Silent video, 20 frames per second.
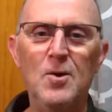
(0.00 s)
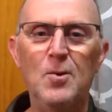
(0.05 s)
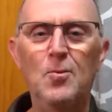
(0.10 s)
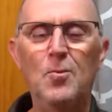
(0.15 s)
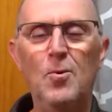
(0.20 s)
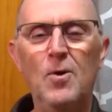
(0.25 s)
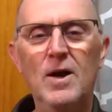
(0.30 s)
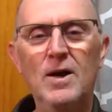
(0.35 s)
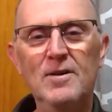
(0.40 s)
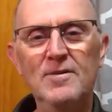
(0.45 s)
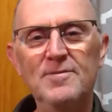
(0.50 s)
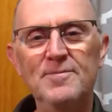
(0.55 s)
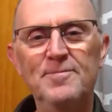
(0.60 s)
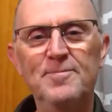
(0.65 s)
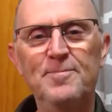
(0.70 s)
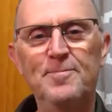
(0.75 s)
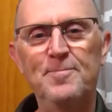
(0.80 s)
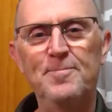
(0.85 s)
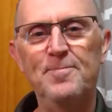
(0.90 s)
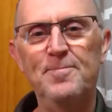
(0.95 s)
Well,
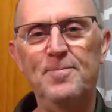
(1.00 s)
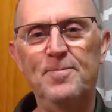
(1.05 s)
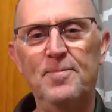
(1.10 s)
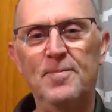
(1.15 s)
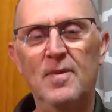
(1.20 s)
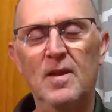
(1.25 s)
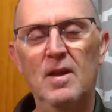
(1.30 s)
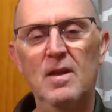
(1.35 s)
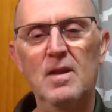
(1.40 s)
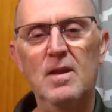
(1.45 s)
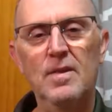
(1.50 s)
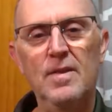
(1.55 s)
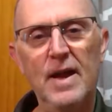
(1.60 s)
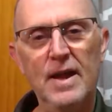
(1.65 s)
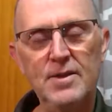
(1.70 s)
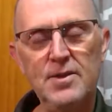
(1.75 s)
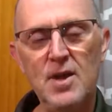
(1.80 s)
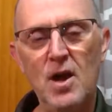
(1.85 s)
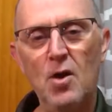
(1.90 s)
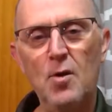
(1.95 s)

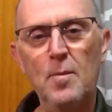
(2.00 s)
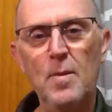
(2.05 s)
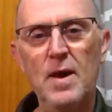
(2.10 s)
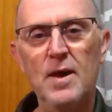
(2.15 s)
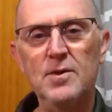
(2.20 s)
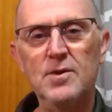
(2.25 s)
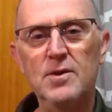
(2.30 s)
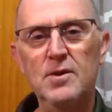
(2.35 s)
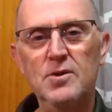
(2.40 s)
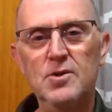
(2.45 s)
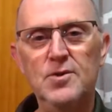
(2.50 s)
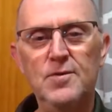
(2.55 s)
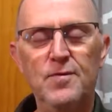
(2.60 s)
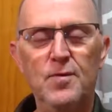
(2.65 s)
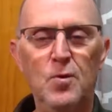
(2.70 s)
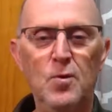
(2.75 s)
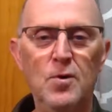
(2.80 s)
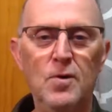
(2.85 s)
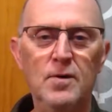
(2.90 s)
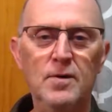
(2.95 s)
that's our message
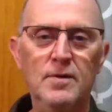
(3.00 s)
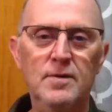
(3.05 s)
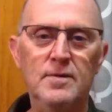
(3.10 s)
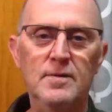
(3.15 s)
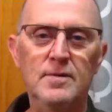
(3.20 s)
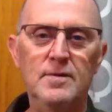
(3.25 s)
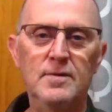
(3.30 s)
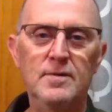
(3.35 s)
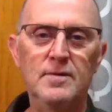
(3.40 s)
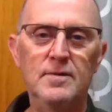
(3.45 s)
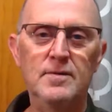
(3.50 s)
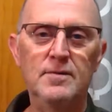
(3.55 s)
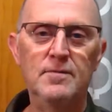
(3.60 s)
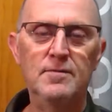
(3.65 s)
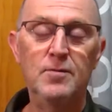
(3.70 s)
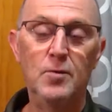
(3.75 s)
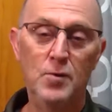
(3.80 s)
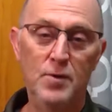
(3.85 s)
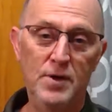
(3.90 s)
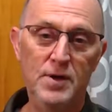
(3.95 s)
for
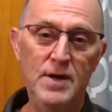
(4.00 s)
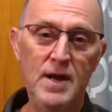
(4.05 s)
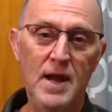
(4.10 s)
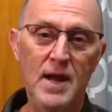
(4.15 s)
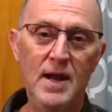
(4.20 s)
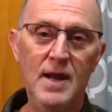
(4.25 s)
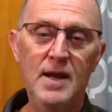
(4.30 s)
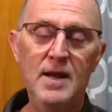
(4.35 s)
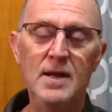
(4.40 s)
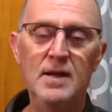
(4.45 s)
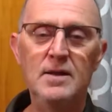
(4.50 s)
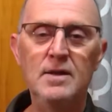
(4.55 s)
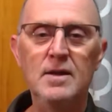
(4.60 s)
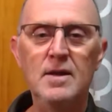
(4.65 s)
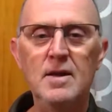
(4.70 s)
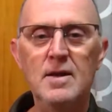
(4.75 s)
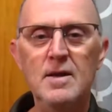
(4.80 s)
for today and